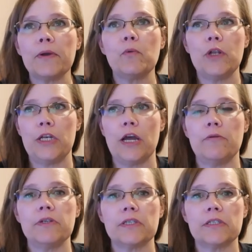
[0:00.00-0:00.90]
wouldn't
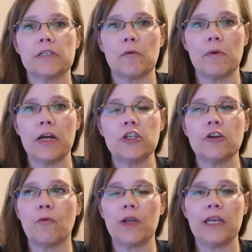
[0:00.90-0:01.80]
notice it so much
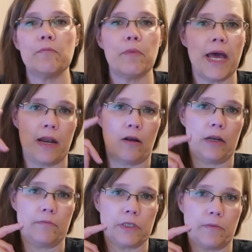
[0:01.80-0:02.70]
if we didn't pat on
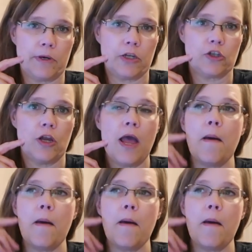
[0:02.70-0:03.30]
him so much.